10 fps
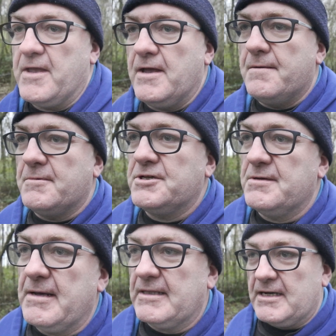And
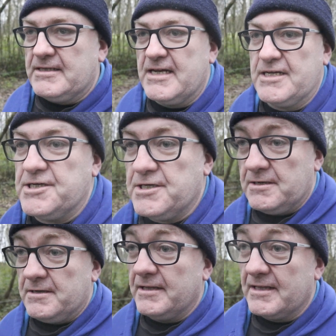she made that
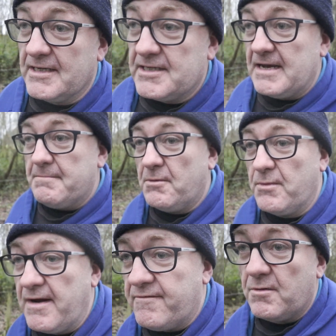intention in the December
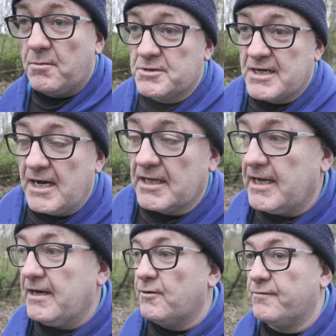when everyone was kind of
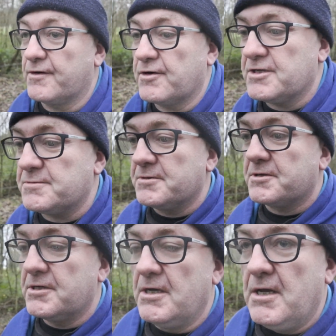gearing up for
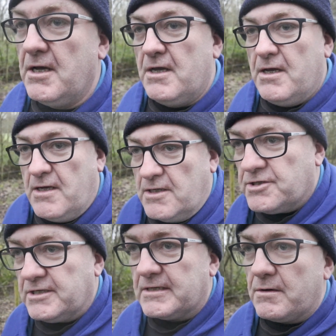Christmas.
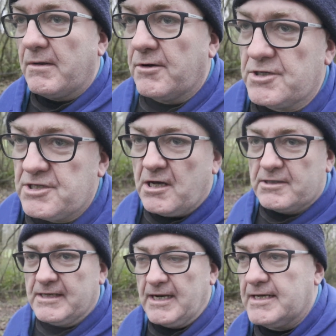She said, "Oh, I'm going to
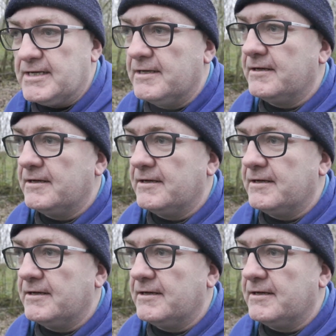start today."